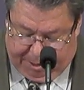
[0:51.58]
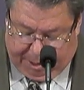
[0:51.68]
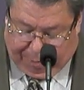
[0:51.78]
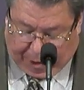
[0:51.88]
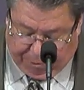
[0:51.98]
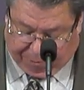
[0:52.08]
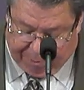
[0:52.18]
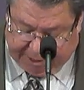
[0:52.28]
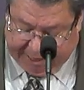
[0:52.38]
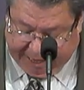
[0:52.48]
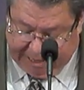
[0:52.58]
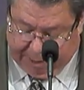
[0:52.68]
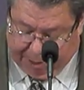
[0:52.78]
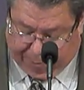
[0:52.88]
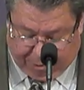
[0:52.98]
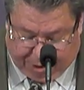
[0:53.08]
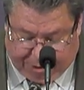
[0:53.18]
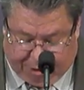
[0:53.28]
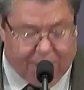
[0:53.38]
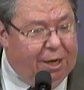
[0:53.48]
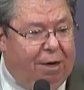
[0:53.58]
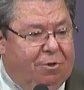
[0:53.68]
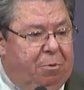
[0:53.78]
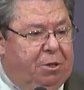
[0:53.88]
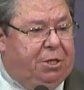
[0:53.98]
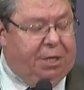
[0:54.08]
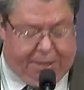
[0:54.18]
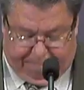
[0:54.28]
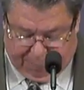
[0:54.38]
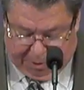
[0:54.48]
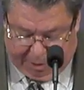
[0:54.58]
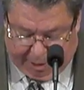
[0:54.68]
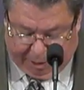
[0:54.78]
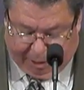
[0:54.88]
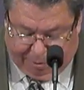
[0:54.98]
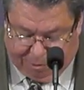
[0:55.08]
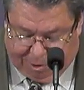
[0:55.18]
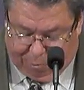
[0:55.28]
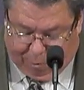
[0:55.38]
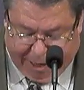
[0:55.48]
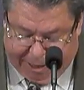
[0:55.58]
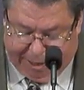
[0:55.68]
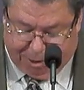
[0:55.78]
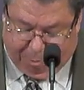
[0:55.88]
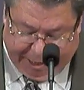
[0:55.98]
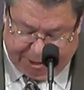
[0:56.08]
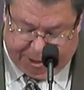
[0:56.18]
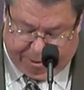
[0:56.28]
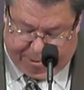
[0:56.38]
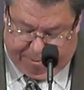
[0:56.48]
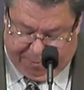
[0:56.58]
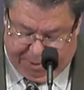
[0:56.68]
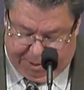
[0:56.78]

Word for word: Apart from his academic pursuits, he loves music. He loves riding his bicycle.